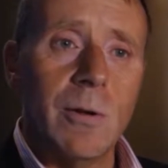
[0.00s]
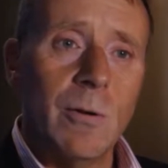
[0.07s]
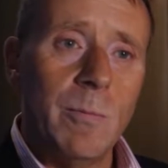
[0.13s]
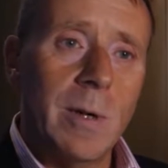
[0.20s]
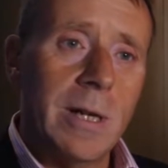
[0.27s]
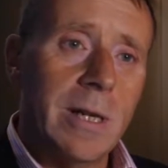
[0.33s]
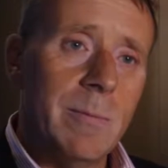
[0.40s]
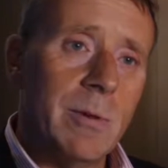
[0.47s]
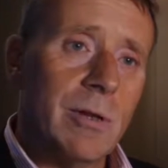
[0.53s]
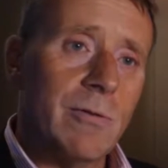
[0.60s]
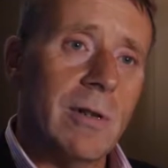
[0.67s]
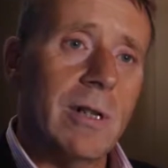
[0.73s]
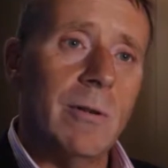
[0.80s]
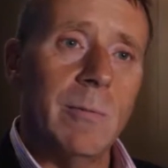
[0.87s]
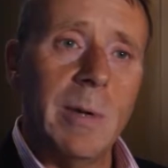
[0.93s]
all my
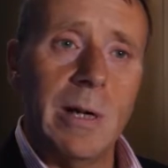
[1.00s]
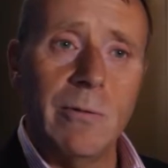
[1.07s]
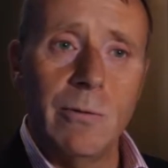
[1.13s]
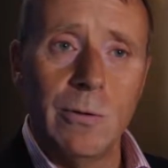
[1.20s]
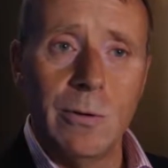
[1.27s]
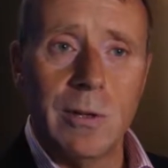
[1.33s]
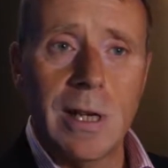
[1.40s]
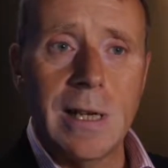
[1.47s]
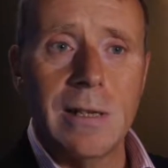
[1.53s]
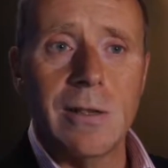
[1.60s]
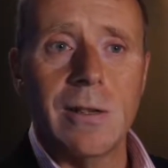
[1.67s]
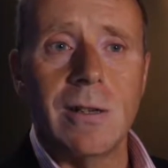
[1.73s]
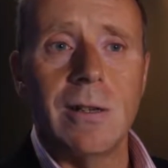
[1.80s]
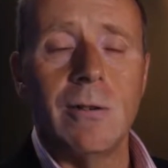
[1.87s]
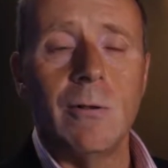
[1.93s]
imagery, all my raw
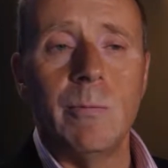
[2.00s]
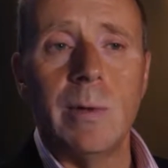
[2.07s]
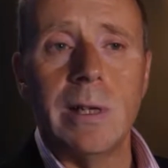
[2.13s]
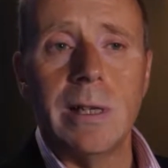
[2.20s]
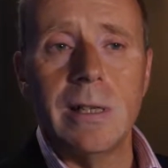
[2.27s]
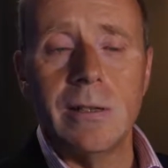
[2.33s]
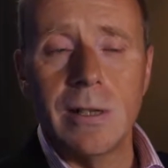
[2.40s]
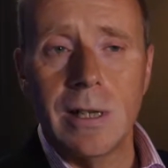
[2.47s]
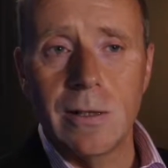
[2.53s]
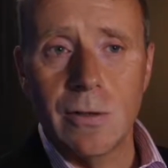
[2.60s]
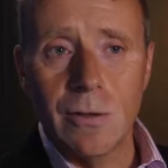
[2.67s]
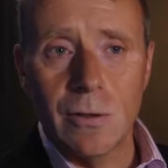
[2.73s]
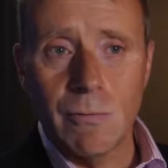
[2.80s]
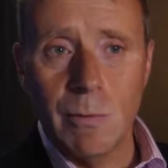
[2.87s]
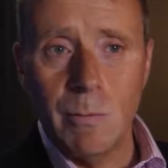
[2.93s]
data, all my
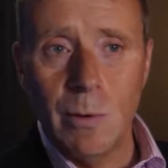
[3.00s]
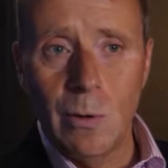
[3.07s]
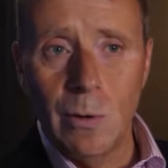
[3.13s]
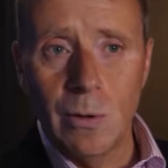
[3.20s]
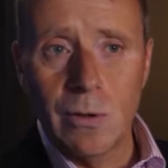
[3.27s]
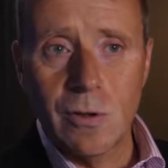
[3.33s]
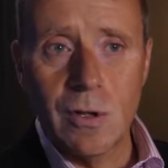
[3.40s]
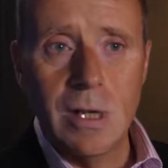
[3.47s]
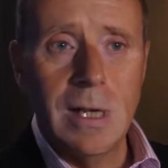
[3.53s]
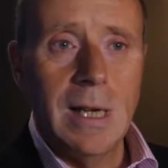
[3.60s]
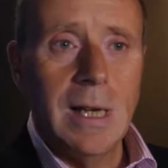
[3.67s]
intelligence reports.